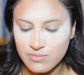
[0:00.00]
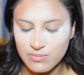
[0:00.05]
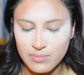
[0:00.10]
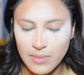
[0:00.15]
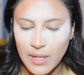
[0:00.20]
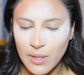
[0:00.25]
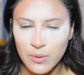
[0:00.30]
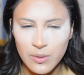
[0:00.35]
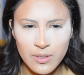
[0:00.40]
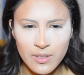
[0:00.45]

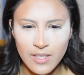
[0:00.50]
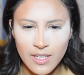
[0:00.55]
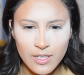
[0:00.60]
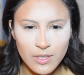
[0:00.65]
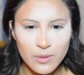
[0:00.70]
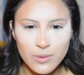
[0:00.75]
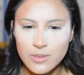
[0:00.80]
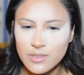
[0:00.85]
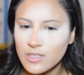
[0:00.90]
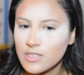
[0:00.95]
powder that
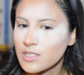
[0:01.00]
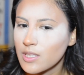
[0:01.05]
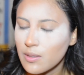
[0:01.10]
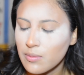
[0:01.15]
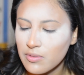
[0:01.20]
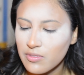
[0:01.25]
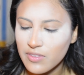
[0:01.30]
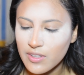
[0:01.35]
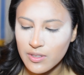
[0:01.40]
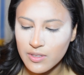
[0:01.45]
goes on top
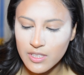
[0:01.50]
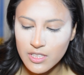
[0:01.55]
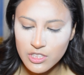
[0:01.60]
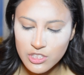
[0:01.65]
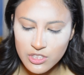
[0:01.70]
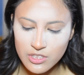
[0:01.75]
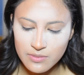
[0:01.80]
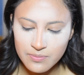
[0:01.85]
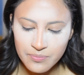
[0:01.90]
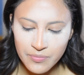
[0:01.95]
of
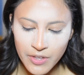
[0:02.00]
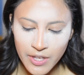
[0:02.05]
foundation.